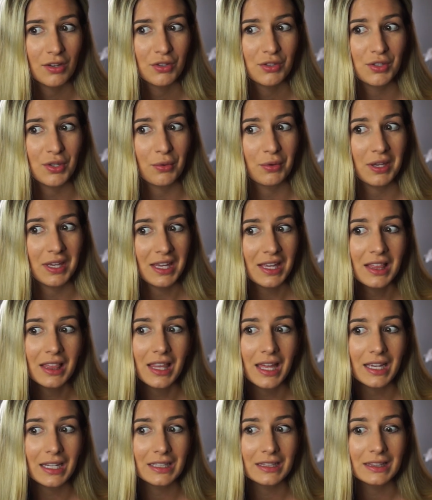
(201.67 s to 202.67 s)
So he
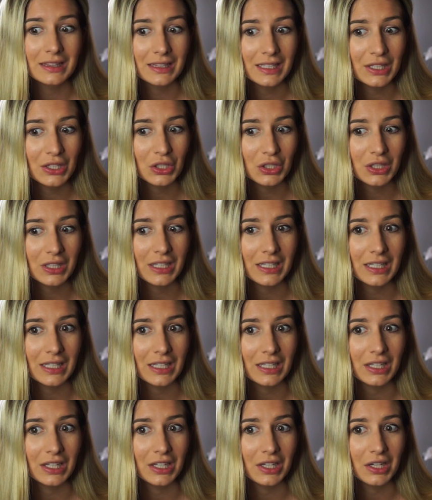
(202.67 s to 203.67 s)
like
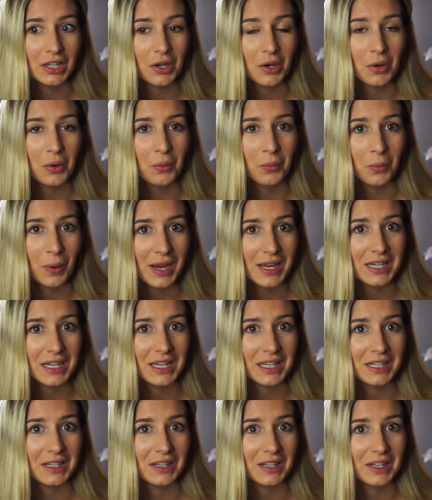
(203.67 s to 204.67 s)
literally
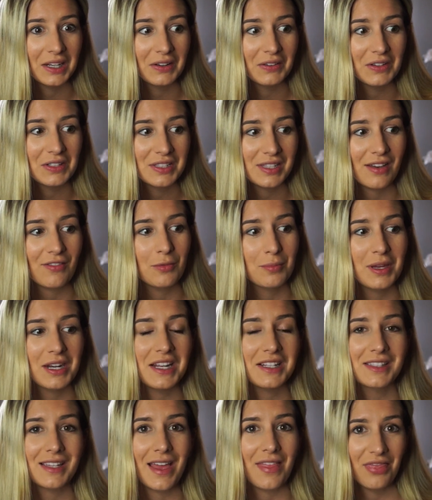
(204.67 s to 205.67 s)
waited 7
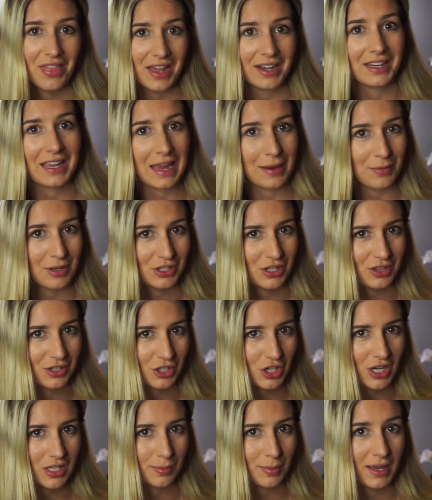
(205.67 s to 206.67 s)
minutes and then came into the
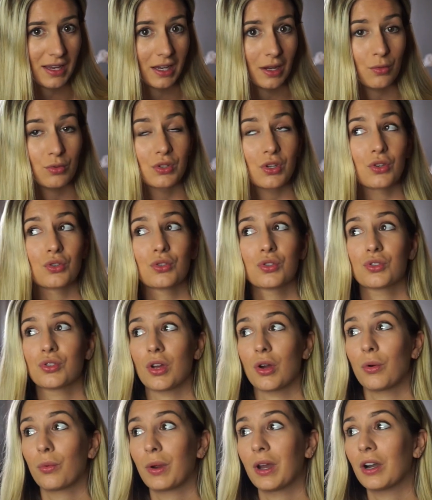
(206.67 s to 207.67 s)
Chase Bank. It was
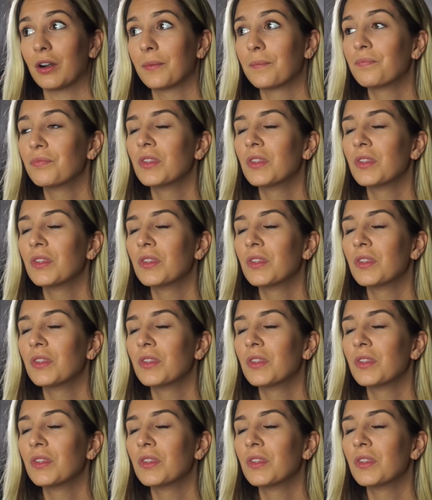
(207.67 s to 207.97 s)
so weird.